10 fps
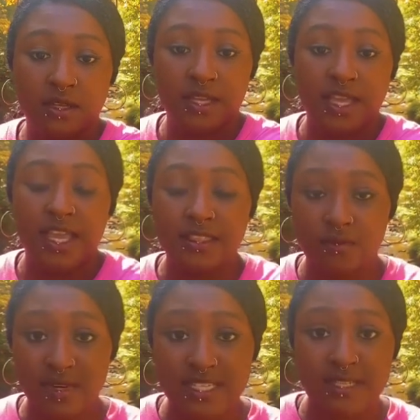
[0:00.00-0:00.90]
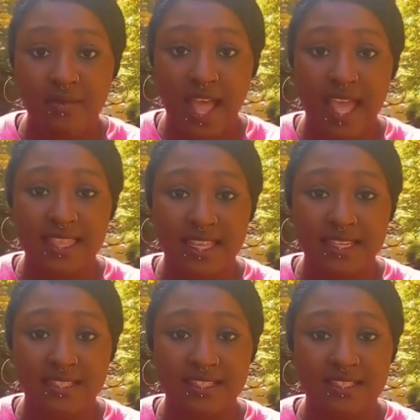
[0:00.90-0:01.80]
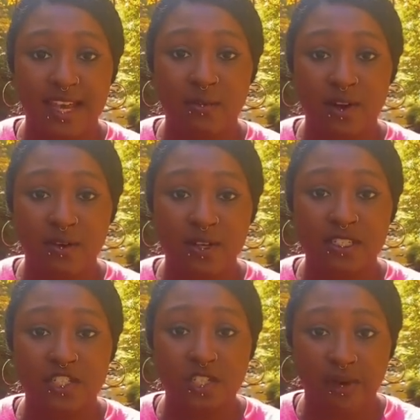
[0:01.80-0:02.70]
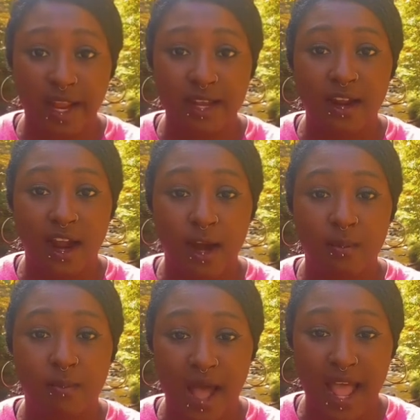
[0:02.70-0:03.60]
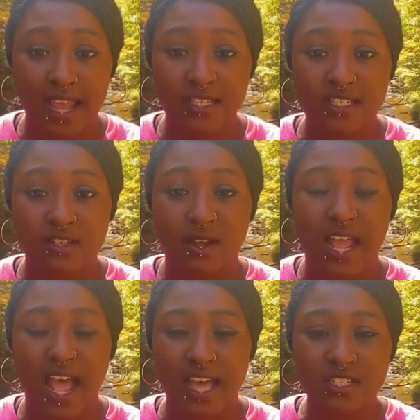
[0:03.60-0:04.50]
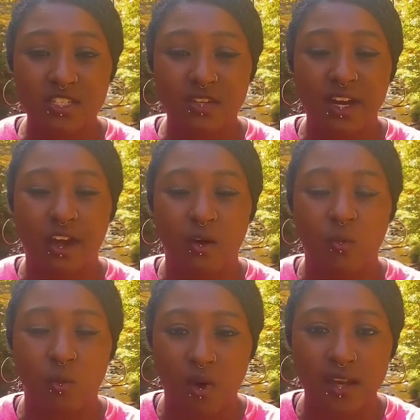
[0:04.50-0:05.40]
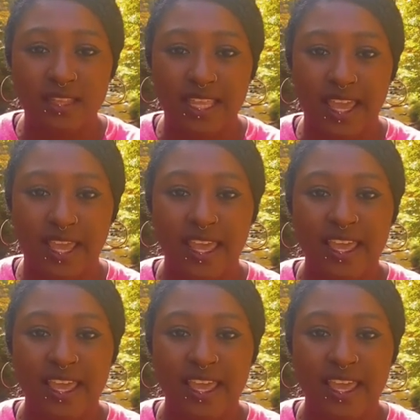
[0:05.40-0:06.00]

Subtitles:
And the reason behind this is that we're going to train our minds to concentrate on one thing.